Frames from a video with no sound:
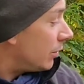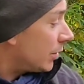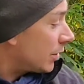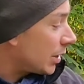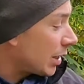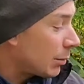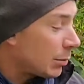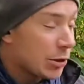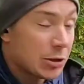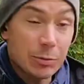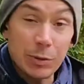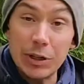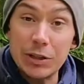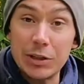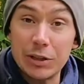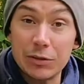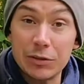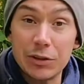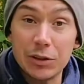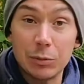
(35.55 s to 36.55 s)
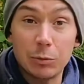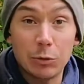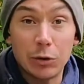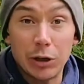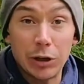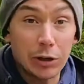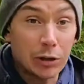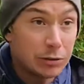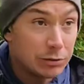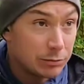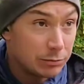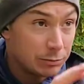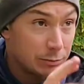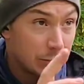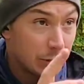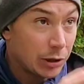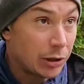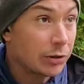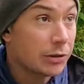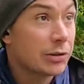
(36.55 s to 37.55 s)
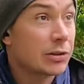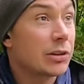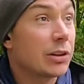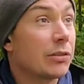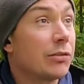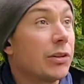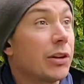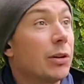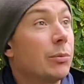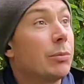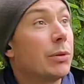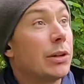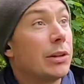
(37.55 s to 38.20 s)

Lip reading: Establish myself somewhere, put all the stuff up,